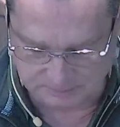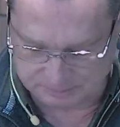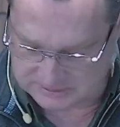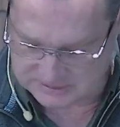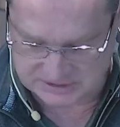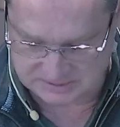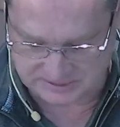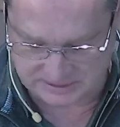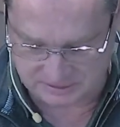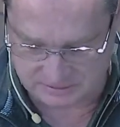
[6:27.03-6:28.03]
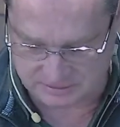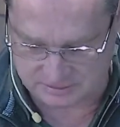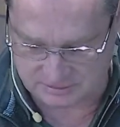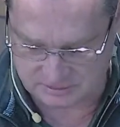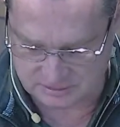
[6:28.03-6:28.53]
I'm perplexed about
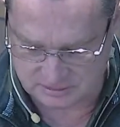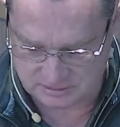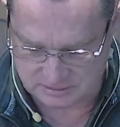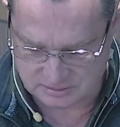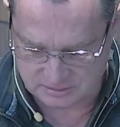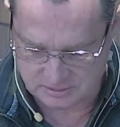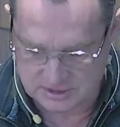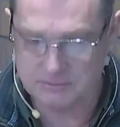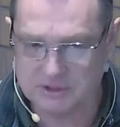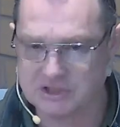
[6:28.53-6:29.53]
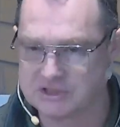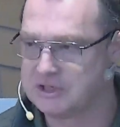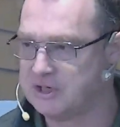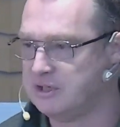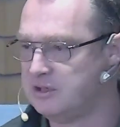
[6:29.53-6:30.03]
you lot. He
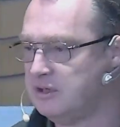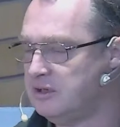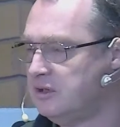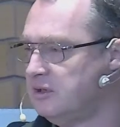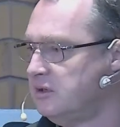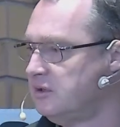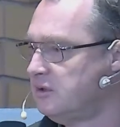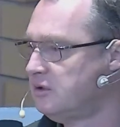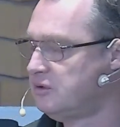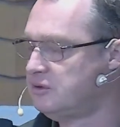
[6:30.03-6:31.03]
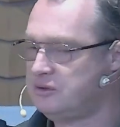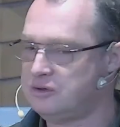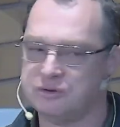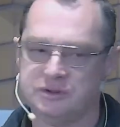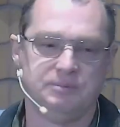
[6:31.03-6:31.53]
wishes that he
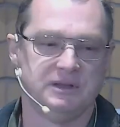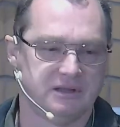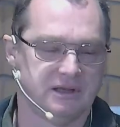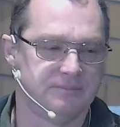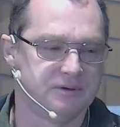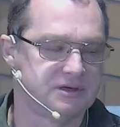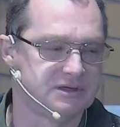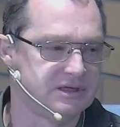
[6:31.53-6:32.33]
could be there